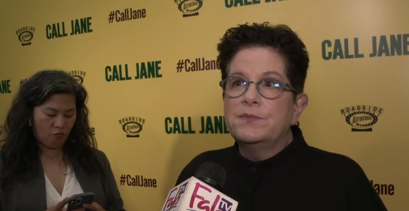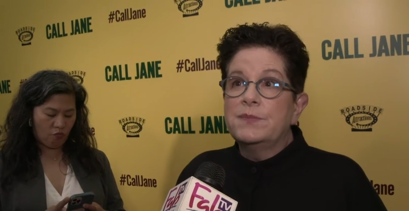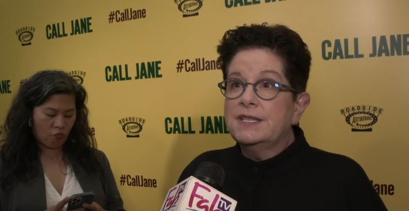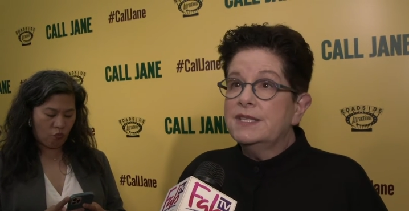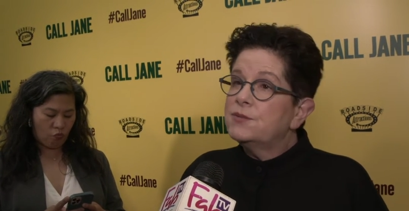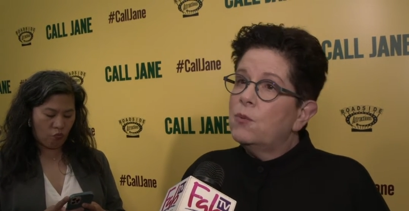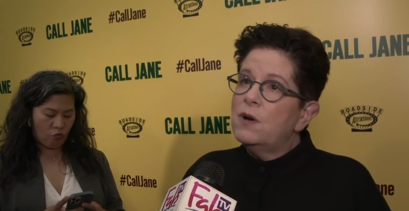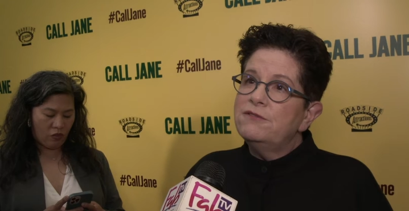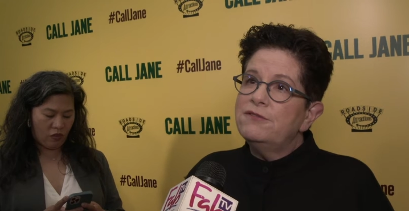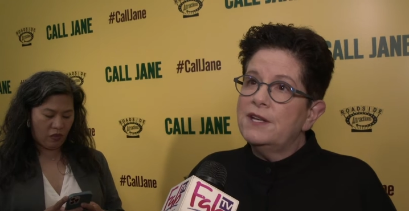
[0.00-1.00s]
Speaker 1: but this
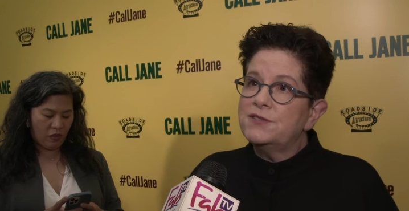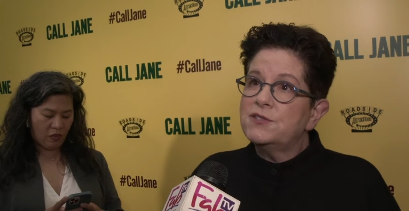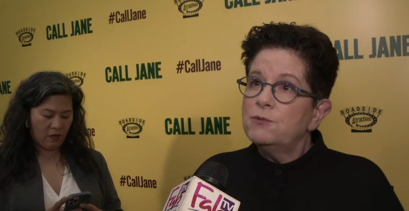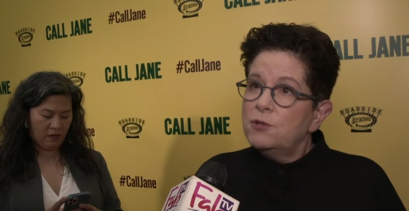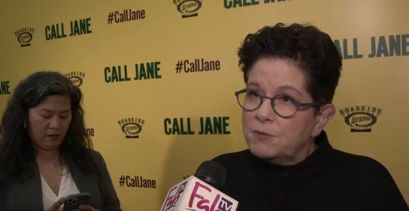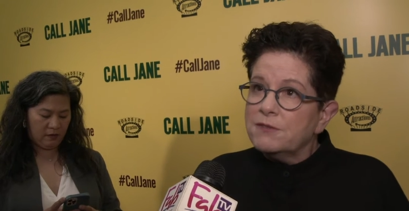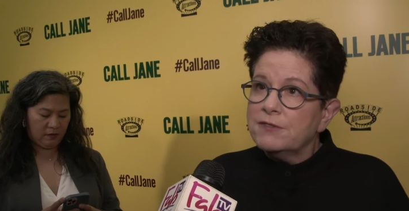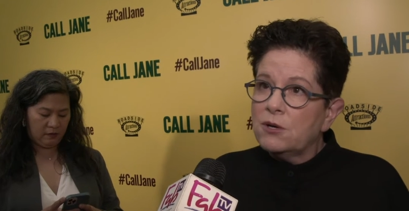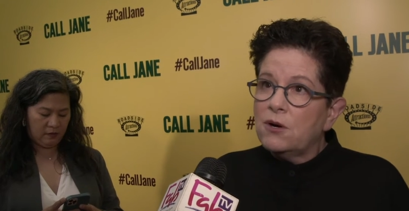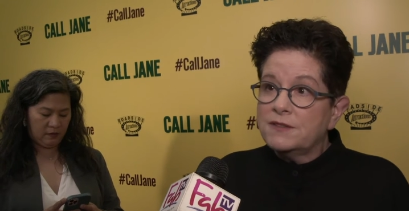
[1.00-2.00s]
one fell swoop of
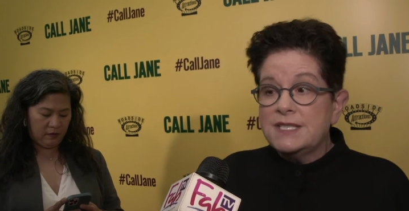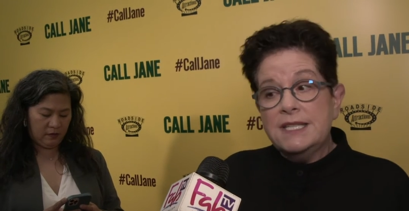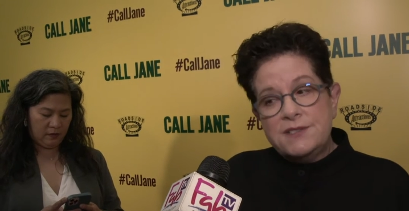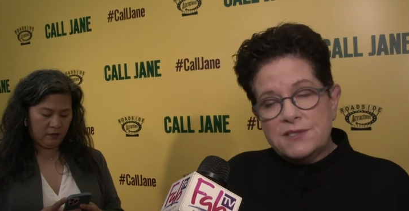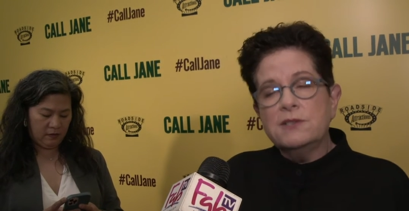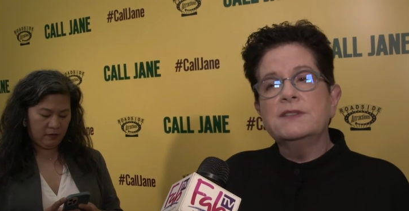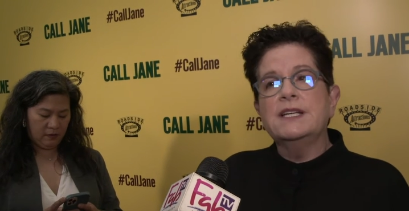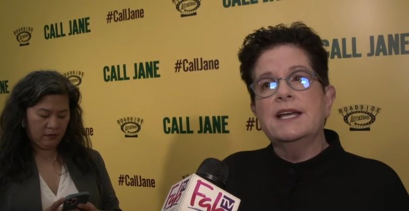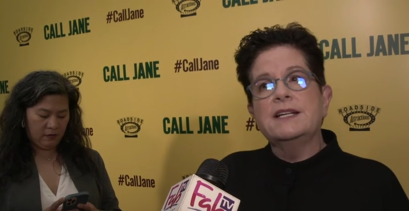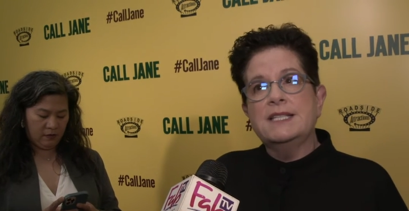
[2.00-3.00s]
it all did certainly
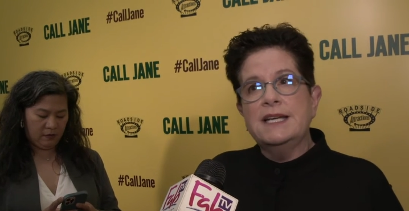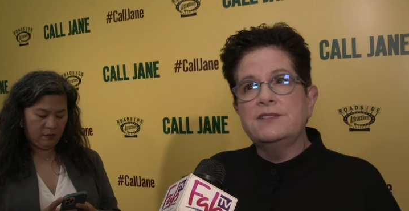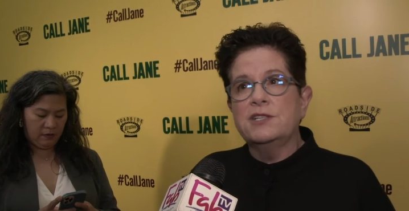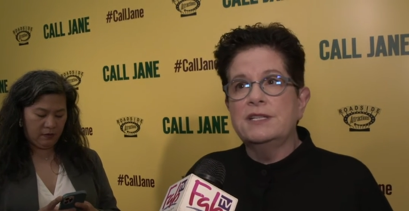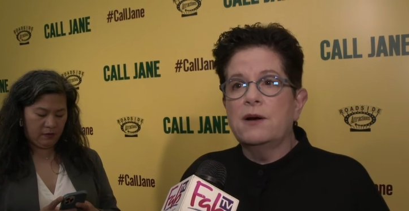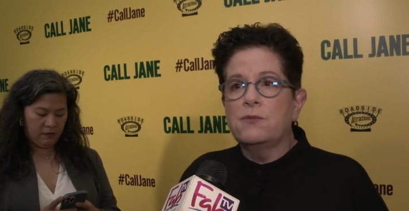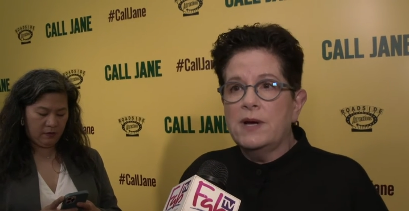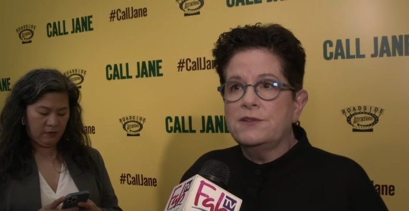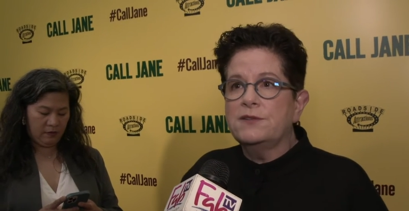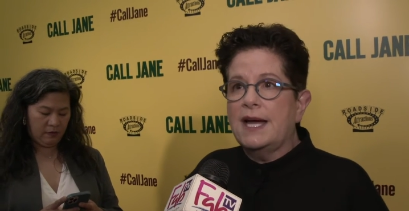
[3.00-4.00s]
get attention. Now,
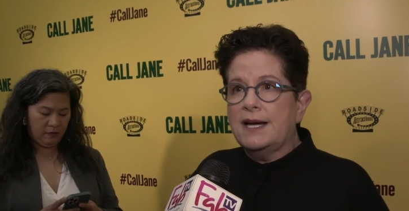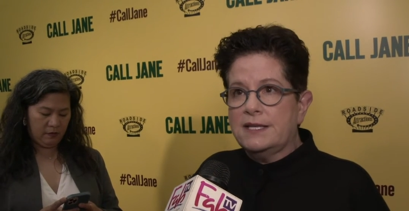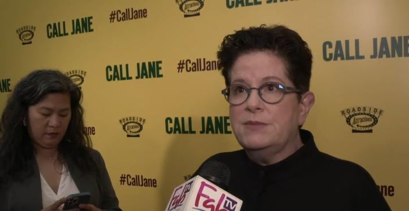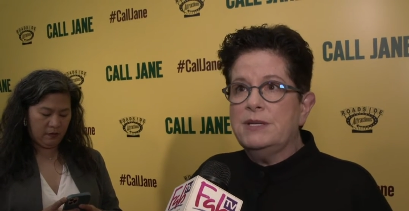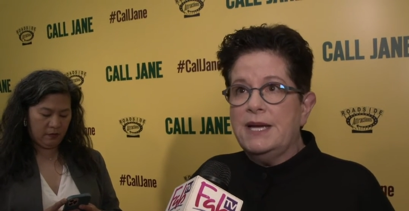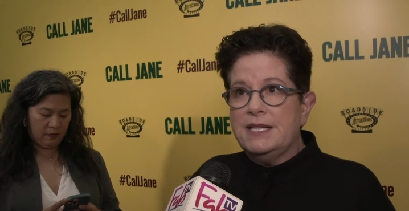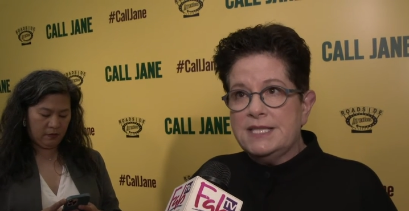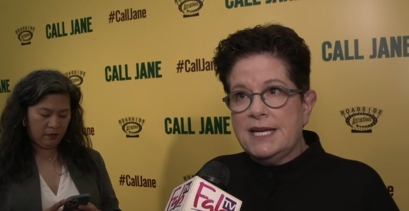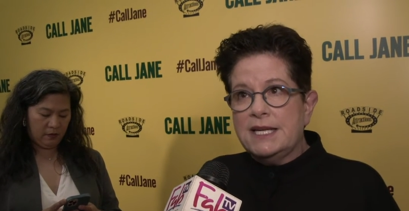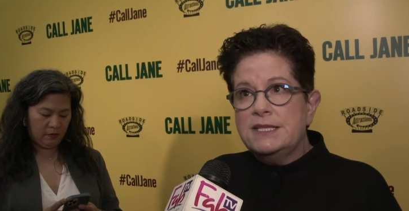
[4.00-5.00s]
whether that can be
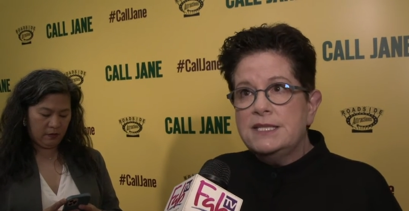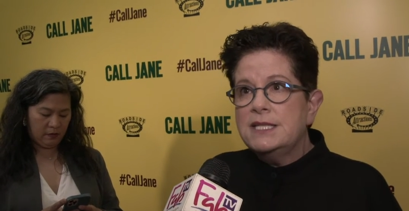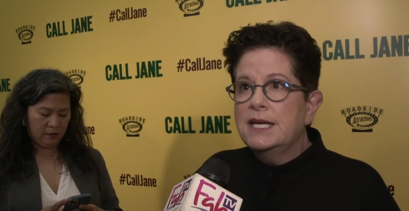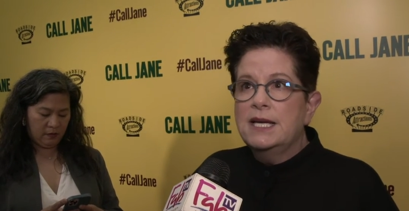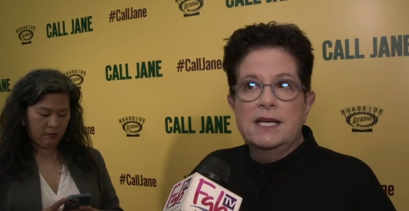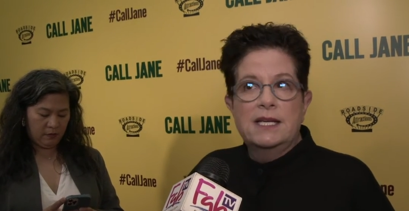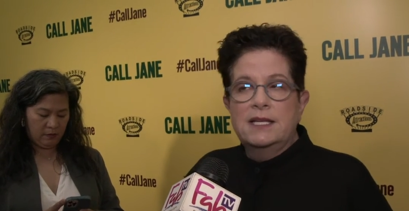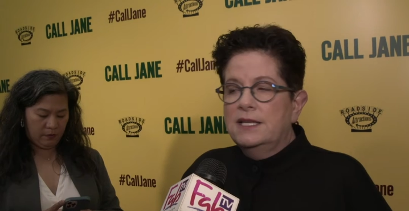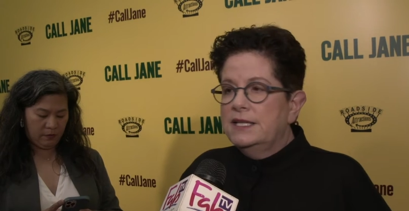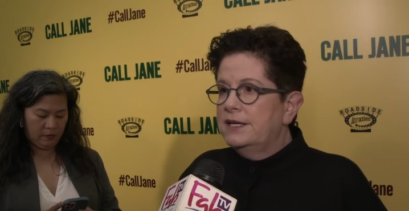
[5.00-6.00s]
maintained,
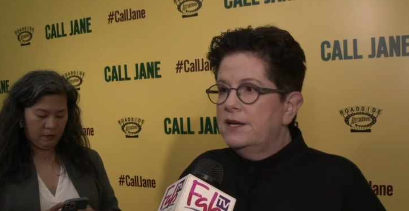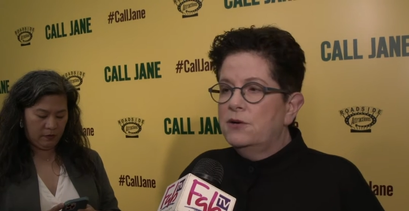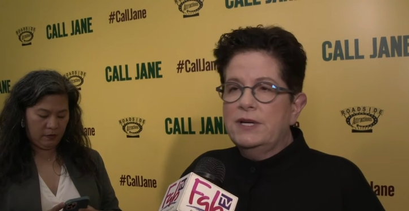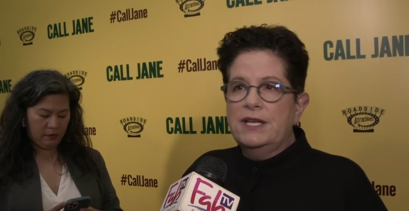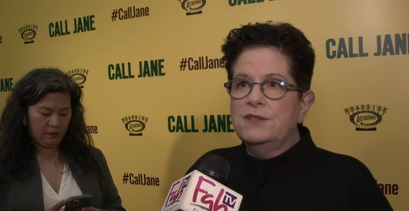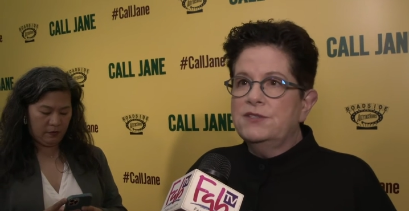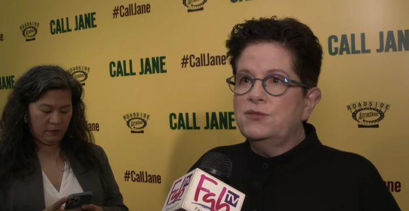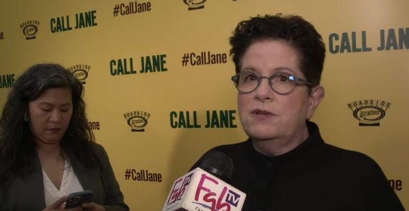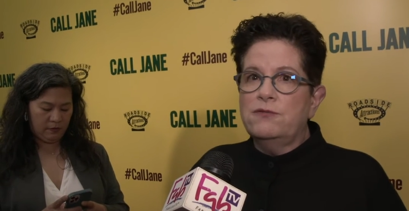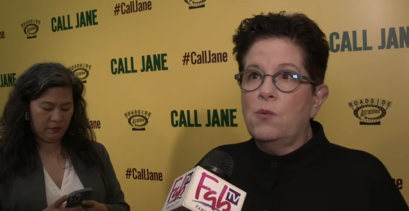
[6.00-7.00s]
you know, in the
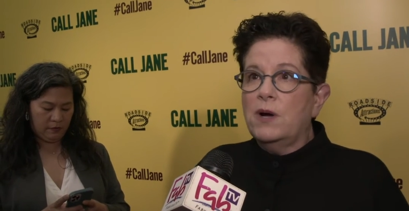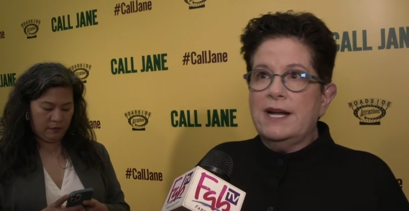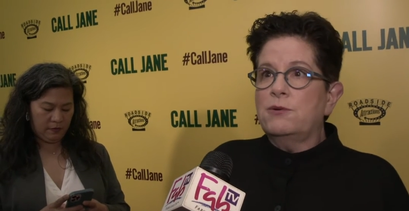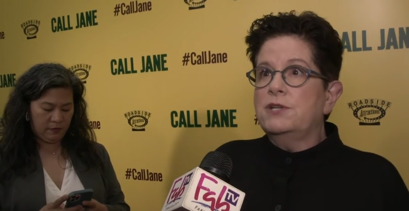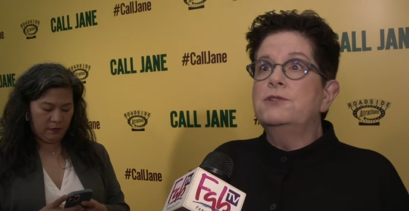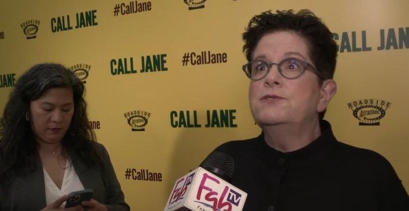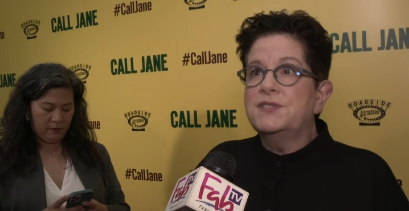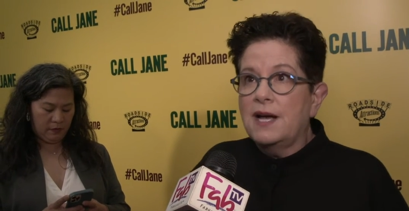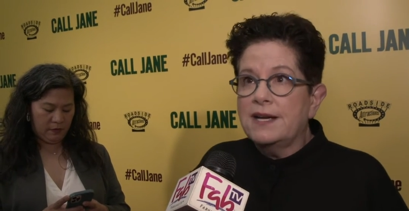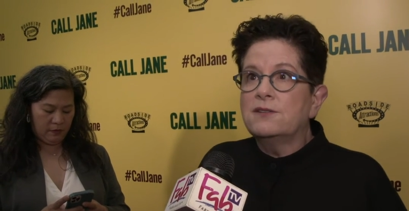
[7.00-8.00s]
sort of one-hour news
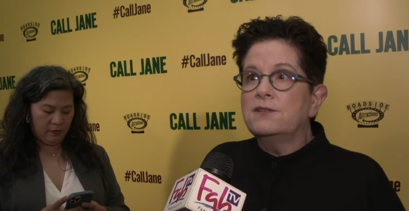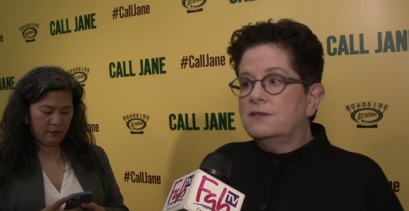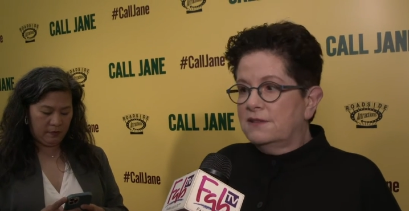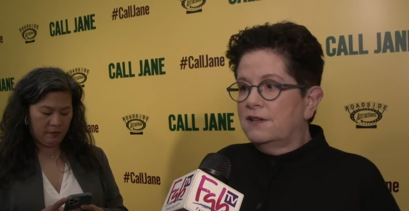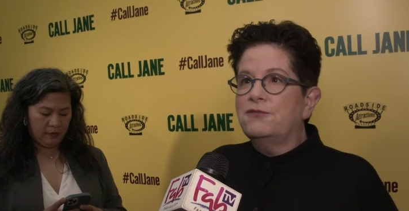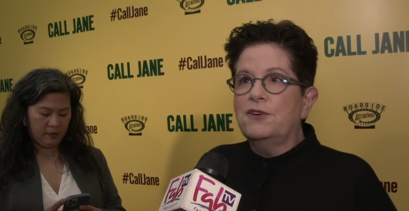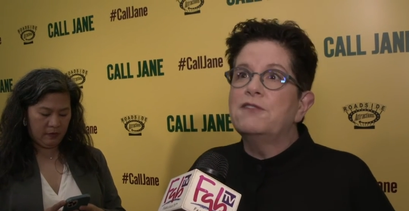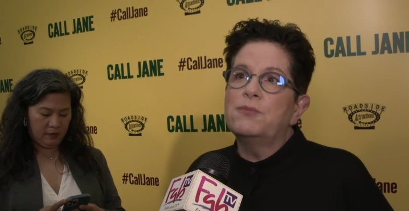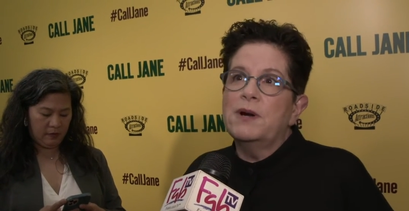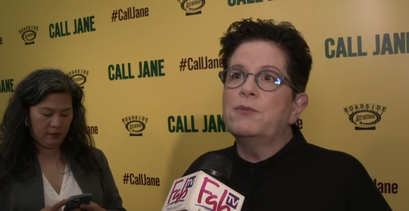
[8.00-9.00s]
cycle of,
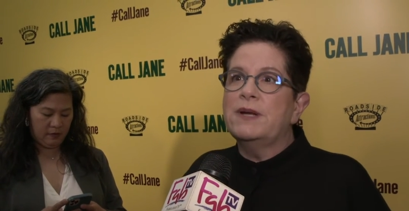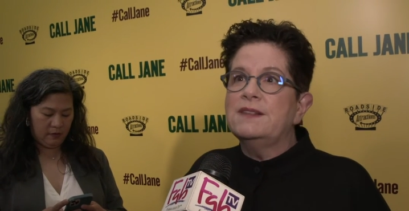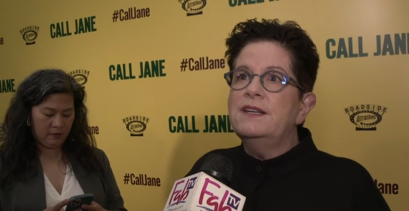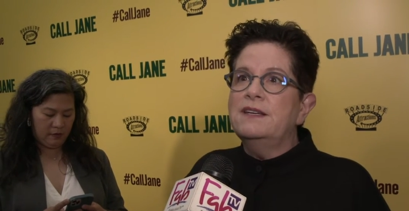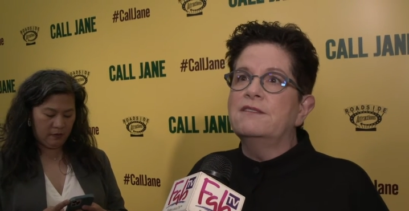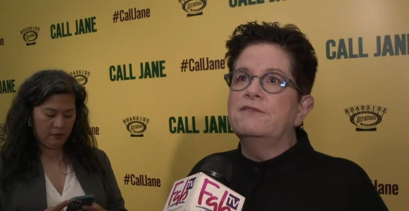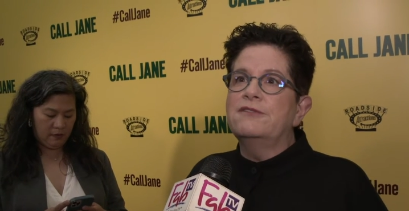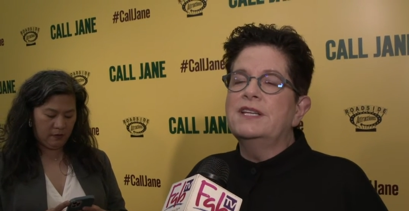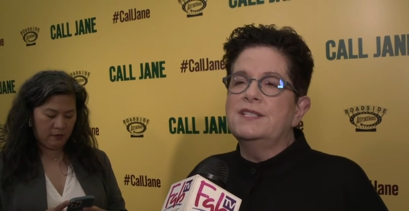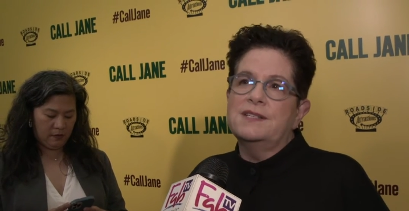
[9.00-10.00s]
of where we live
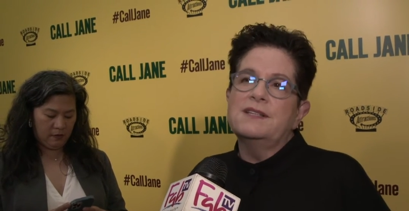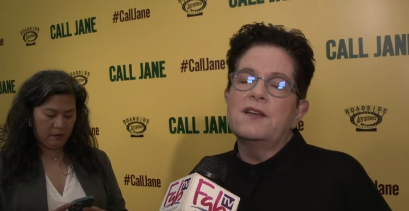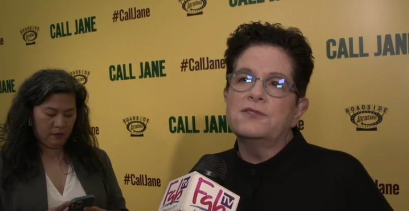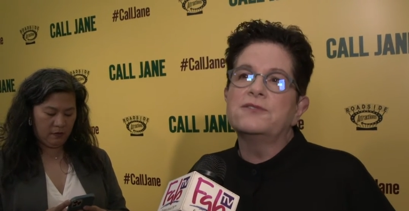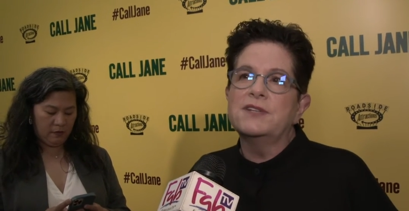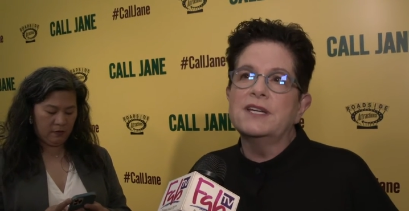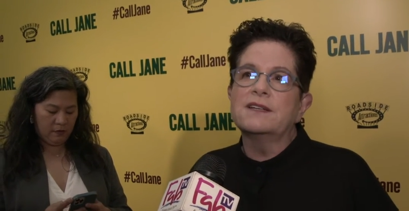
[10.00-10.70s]
is another thing.